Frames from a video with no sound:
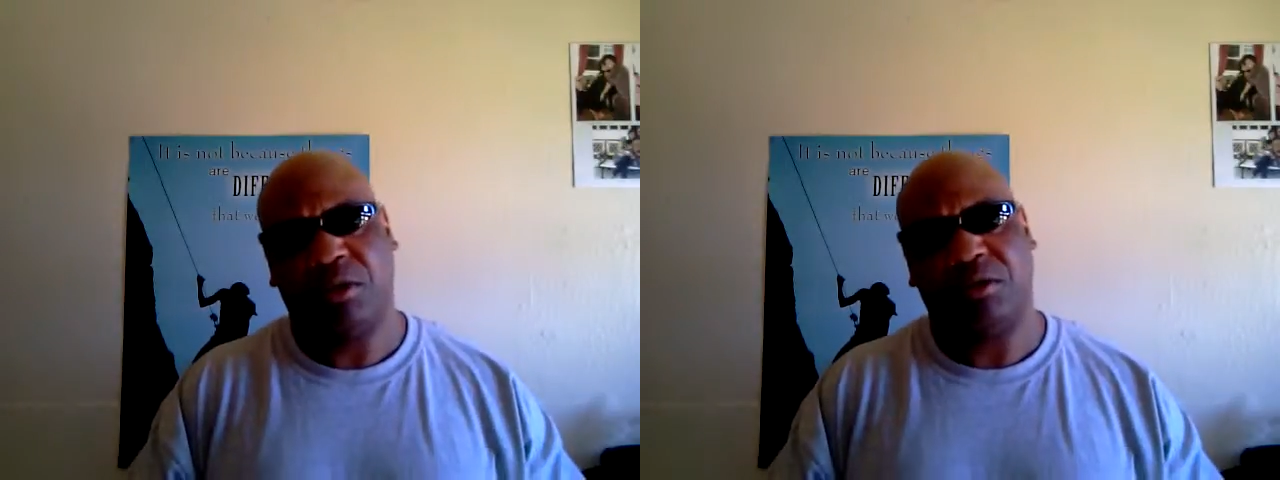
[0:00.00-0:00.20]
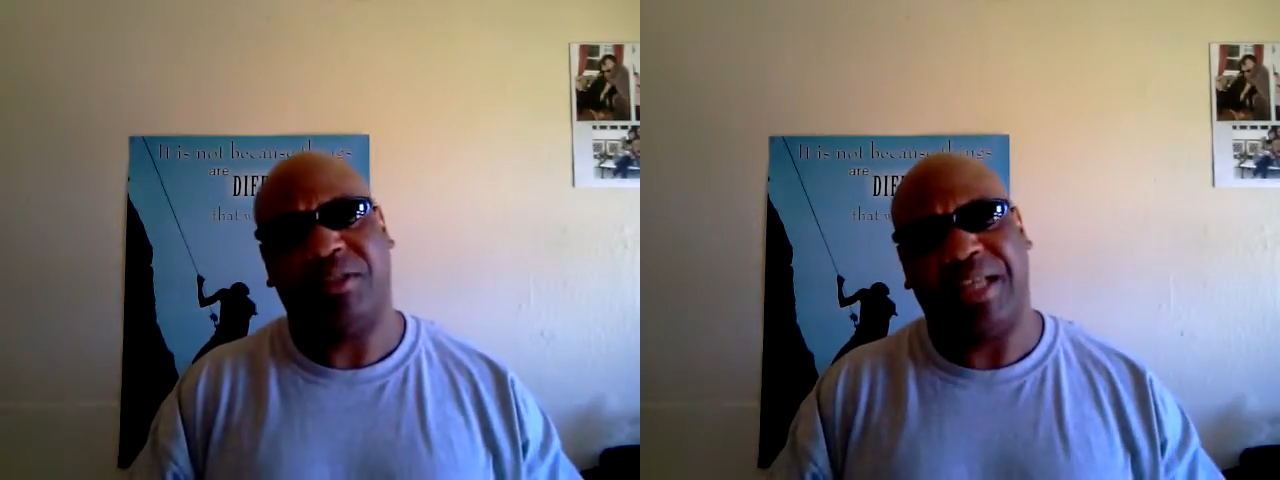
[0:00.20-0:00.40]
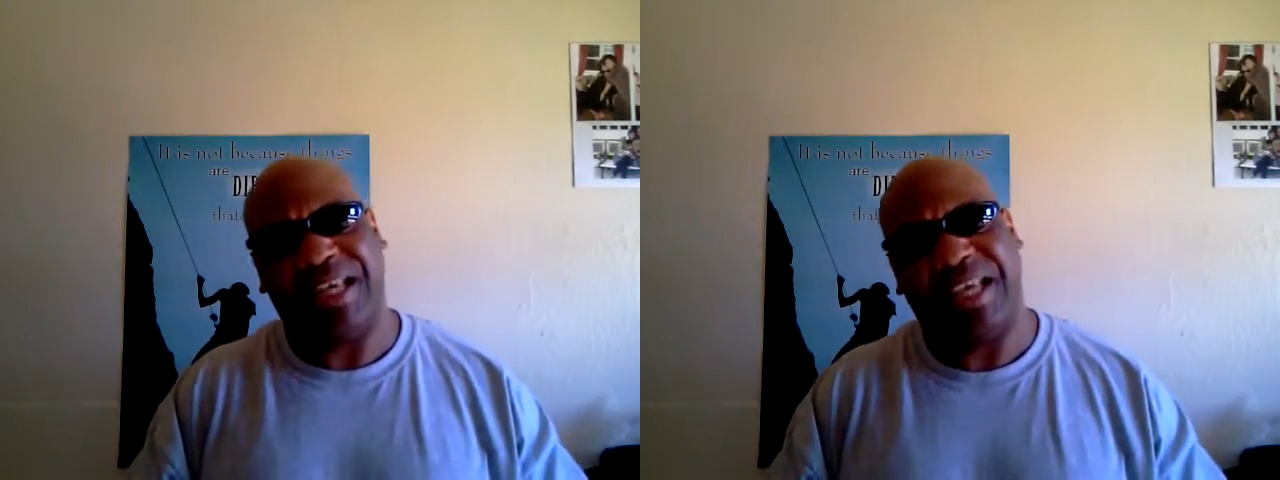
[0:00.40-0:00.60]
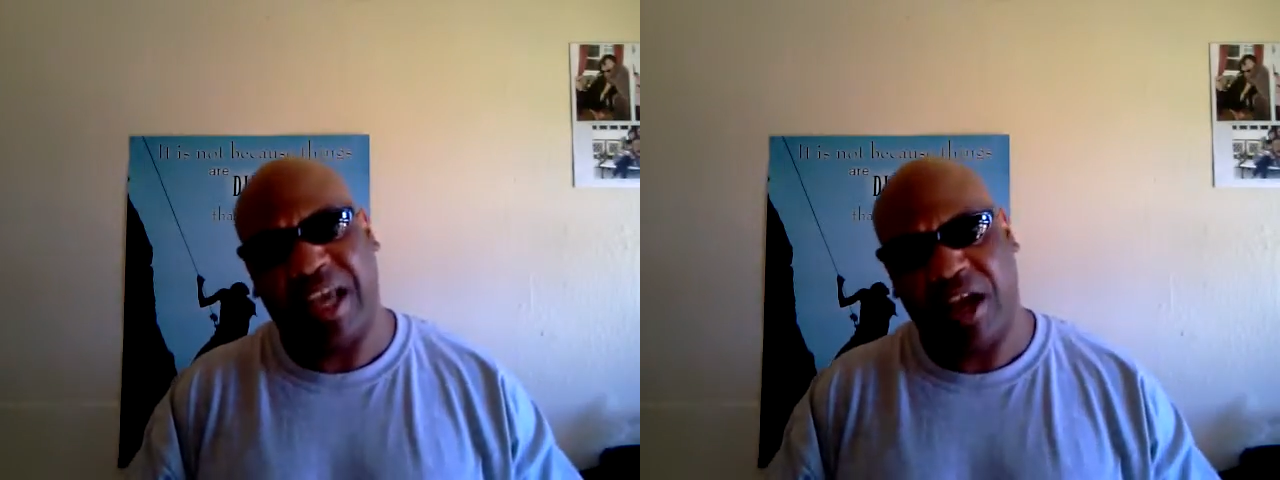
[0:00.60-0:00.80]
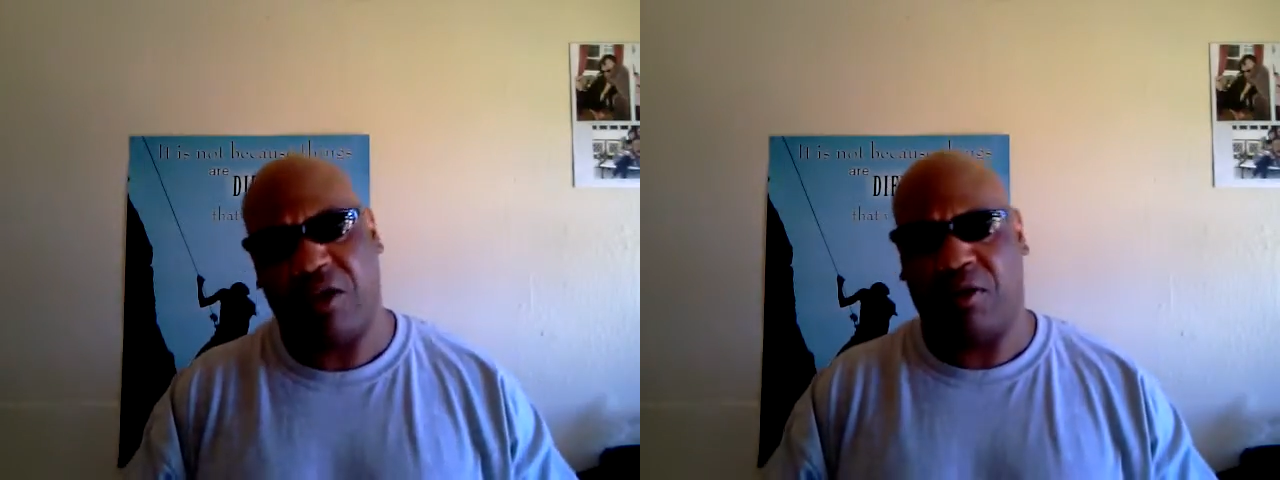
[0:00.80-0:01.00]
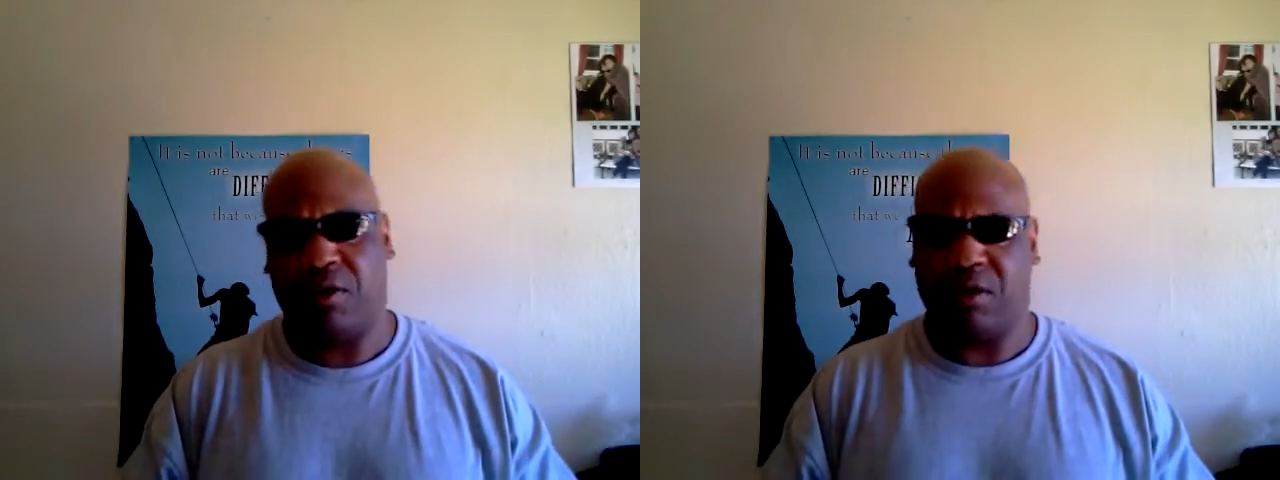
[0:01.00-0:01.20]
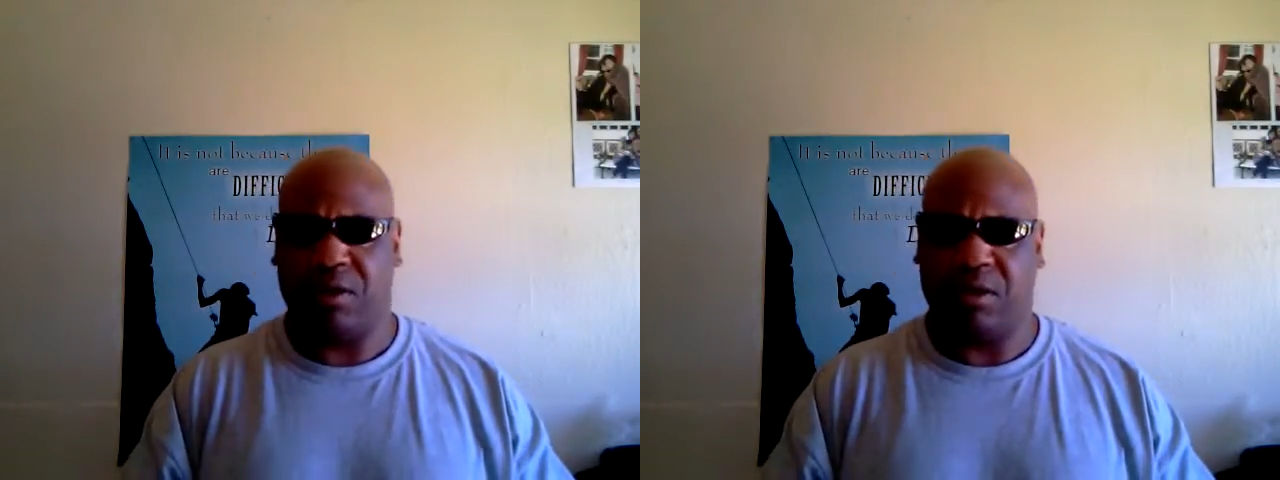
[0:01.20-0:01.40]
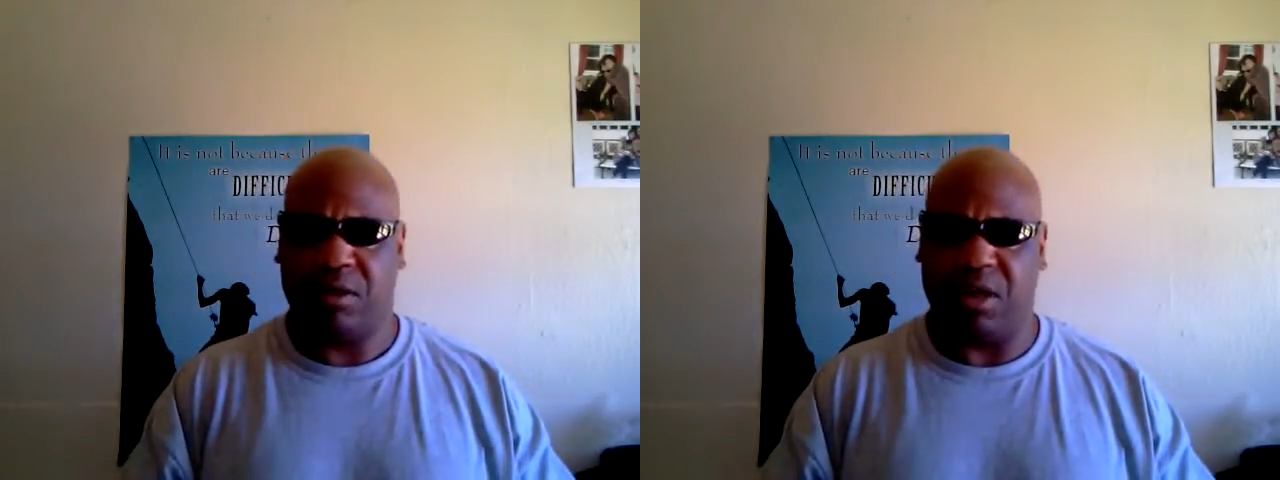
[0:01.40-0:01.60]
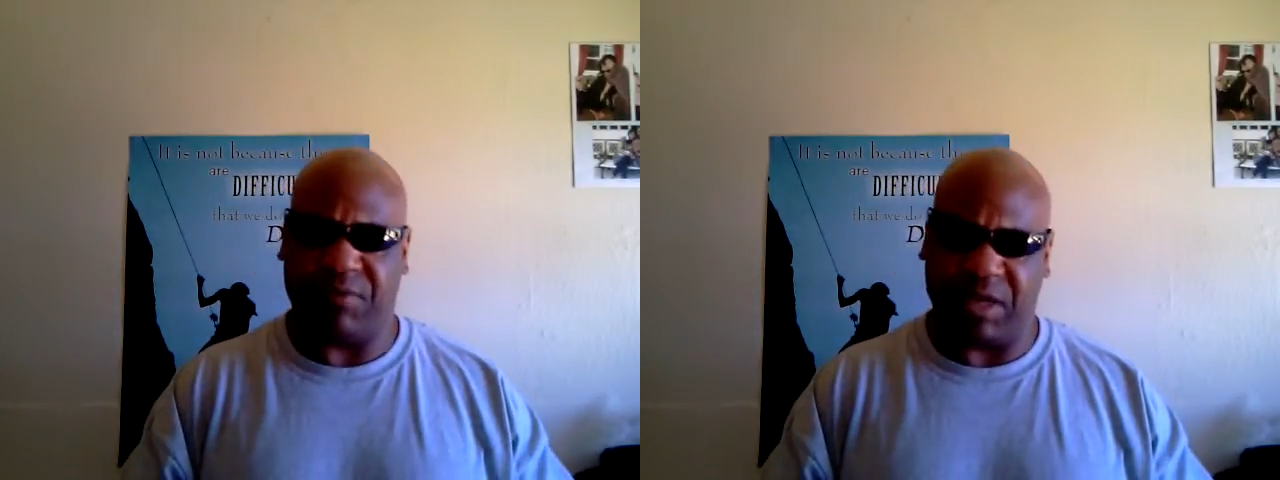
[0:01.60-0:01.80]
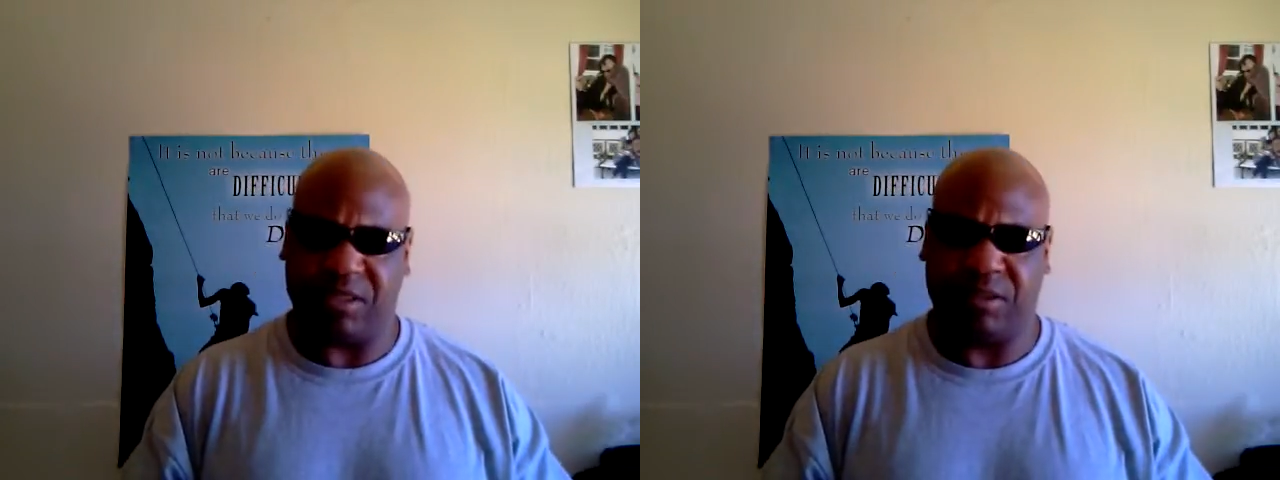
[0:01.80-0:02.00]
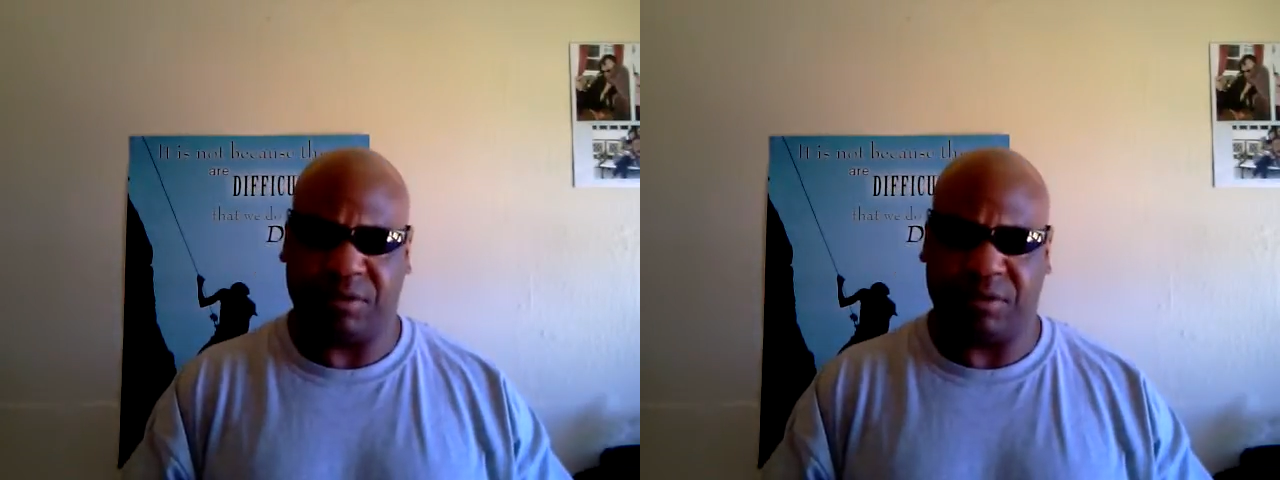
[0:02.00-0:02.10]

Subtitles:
to take care of us.